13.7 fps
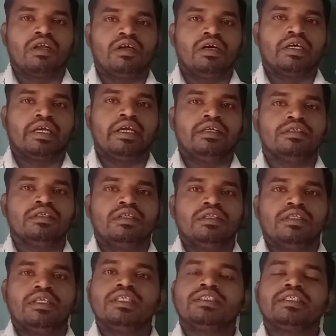Okay,
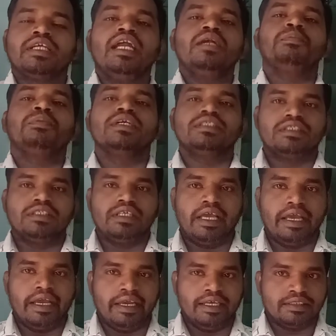this
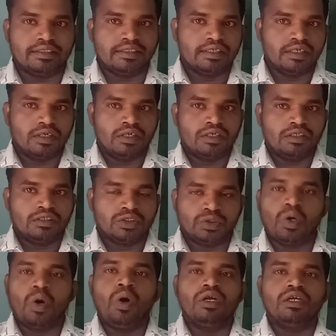10%
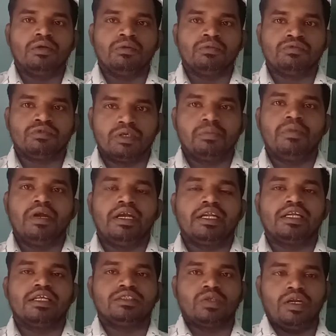stored food
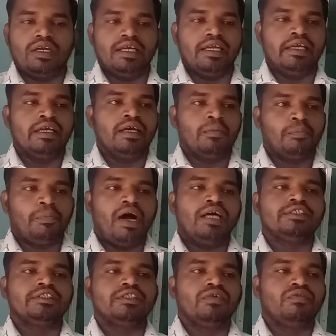materials only
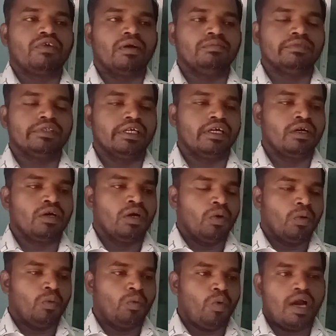passed from the
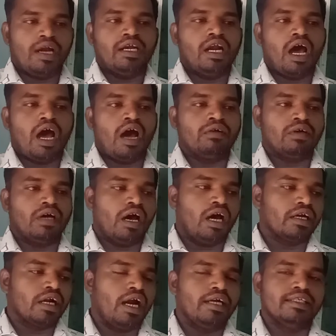one
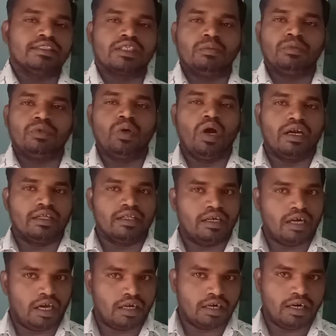organism to another
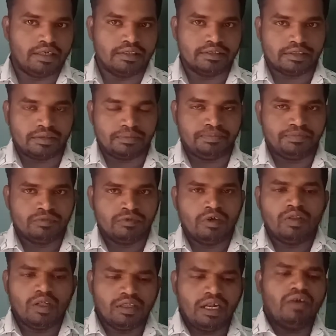organism.
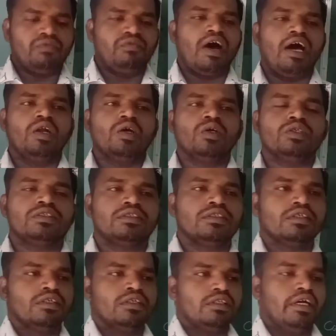That follows
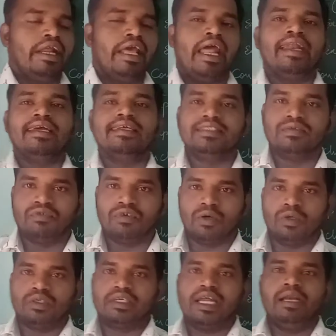the energy
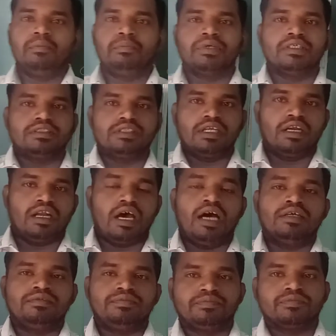flow, 10% law.